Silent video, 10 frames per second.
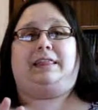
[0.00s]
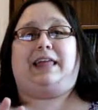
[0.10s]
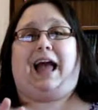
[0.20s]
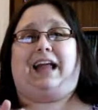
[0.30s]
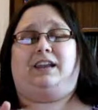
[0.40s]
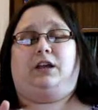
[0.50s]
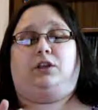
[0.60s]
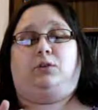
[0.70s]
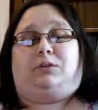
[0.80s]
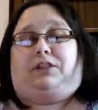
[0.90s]
that
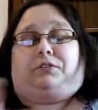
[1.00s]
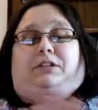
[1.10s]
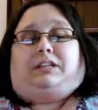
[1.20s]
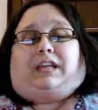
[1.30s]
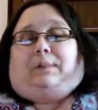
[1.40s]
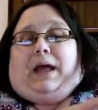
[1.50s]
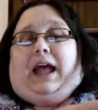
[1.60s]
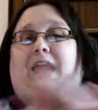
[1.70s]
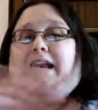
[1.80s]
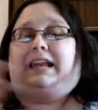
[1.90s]
you could literally type
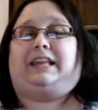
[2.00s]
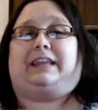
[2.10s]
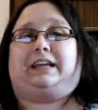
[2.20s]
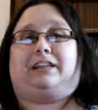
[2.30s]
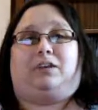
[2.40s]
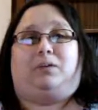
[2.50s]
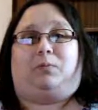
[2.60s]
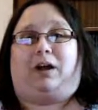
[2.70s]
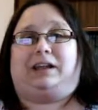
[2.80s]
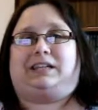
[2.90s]
anything that you
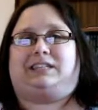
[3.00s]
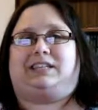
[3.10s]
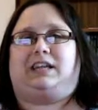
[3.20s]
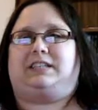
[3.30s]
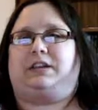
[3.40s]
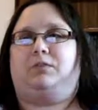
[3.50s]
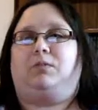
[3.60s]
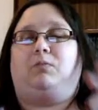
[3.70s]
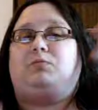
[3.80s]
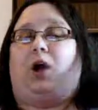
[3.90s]
want into this, and you
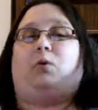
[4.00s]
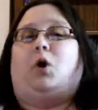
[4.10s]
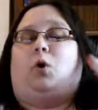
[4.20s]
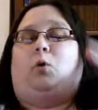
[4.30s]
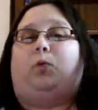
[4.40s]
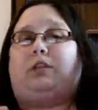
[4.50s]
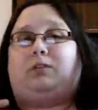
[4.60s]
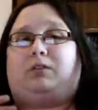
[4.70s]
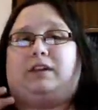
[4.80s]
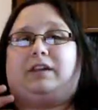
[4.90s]
don't know what
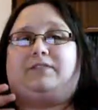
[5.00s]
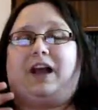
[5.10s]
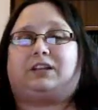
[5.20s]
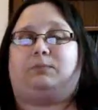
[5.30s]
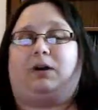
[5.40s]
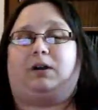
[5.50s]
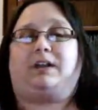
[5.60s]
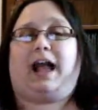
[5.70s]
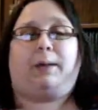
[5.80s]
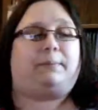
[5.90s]
you could affect, what could
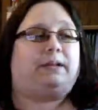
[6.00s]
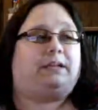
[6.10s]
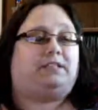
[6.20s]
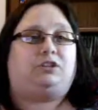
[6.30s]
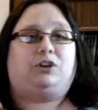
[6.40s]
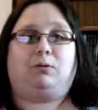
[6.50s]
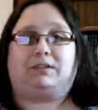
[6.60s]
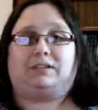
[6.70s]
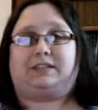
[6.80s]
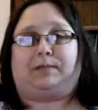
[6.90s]
happen. Is it a joke?
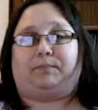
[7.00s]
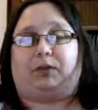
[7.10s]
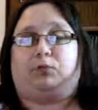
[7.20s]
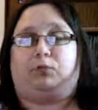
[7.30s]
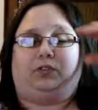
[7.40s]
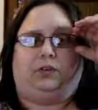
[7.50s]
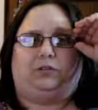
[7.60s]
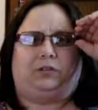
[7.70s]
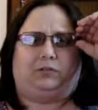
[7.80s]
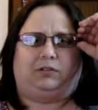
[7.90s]
Is it something cool that you
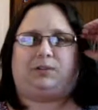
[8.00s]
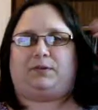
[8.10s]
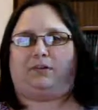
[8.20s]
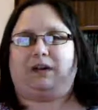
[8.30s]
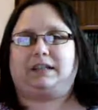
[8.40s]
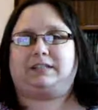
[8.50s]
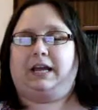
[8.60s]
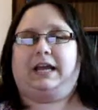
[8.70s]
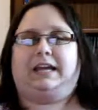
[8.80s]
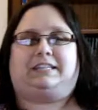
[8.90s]
can use to progress?
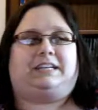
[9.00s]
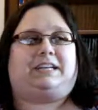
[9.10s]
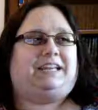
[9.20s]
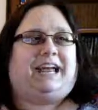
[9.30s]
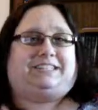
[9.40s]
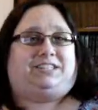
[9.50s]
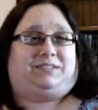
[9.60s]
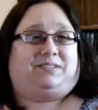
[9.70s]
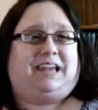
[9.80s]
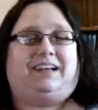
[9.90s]
Is it gonna get you
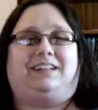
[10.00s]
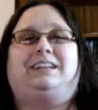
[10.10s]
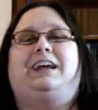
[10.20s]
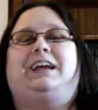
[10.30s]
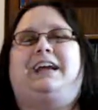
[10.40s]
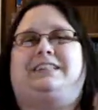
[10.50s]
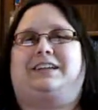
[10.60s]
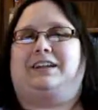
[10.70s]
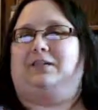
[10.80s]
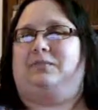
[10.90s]
killed? Is
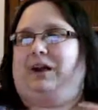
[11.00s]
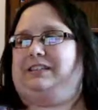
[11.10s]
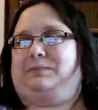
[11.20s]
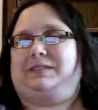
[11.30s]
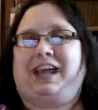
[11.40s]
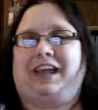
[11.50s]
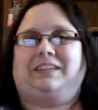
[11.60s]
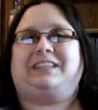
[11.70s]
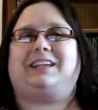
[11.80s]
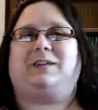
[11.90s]
it gonna wind up
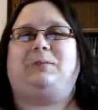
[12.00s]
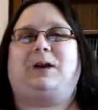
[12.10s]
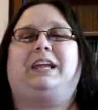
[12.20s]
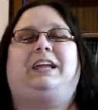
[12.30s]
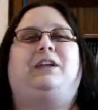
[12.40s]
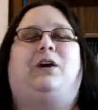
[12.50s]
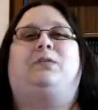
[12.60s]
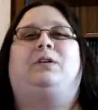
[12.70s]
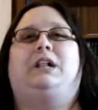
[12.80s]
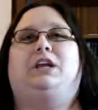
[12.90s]
saving somebody? You know,
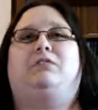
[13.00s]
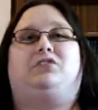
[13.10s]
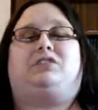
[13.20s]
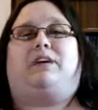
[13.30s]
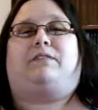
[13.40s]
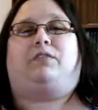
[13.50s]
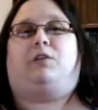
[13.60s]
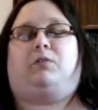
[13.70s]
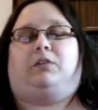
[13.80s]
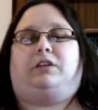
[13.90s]
you just never
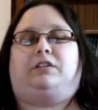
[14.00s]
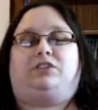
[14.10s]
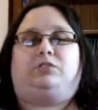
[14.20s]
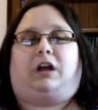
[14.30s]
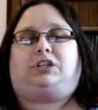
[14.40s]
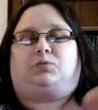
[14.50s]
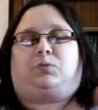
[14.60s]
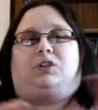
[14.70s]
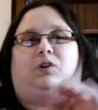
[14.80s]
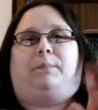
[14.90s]
knew, and I just
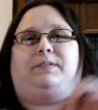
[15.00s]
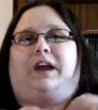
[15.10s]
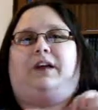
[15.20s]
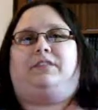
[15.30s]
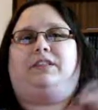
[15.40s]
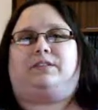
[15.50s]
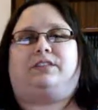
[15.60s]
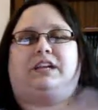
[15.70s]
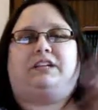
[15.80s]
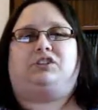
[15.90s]
wanted to go up to every little
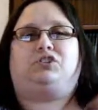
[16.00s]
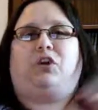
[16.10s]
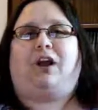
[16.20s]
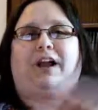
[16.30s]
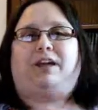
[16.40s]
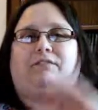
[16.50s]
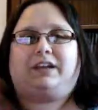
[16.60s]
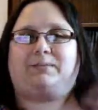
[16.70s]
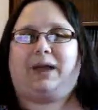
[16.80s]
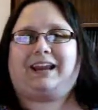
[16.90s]
thing and just try every
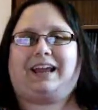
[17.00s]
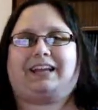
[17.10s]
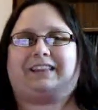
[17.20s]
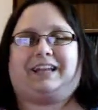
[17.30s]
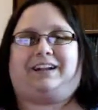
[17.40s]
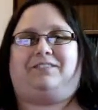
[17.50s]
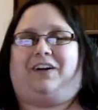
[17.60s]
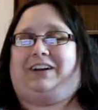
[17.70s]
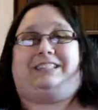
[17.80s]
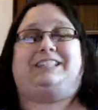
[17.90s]
command I could think of
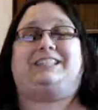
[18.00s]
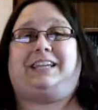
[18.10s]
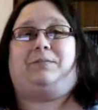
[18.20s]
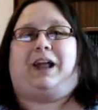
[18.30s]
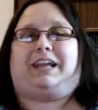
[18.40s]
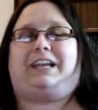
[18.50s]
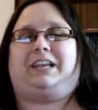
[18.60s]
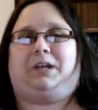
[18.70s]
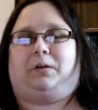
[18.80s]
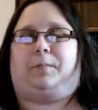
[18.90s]
on it to see what I could
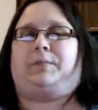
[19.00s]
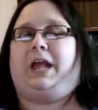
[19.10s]
do.